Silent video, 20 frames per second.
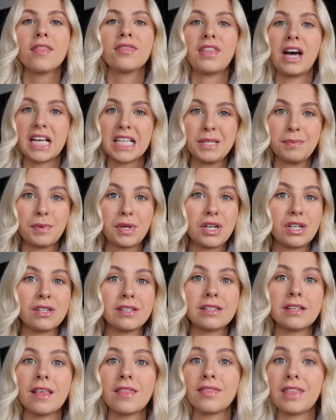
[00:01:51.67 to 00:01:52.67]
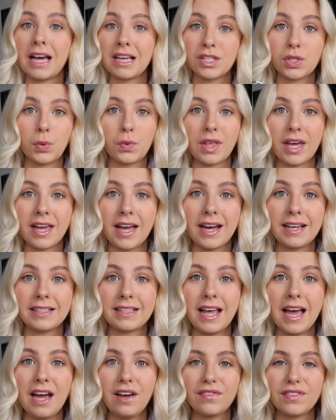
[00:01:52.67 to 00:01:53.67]
that's because that's all they had
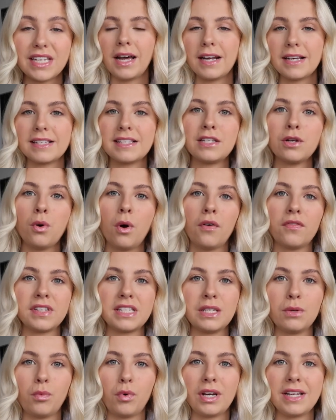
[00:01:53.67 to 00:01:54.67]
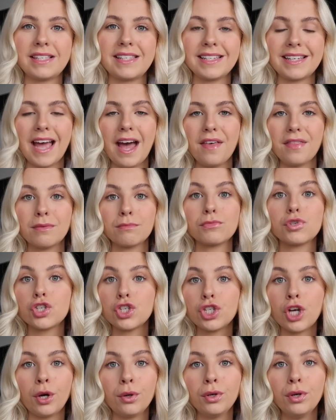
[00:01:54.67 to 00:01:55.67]
left, and I still obviously wanted to get them to
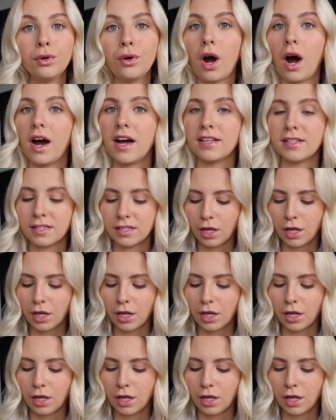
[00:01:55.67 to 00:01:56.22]
show you guys.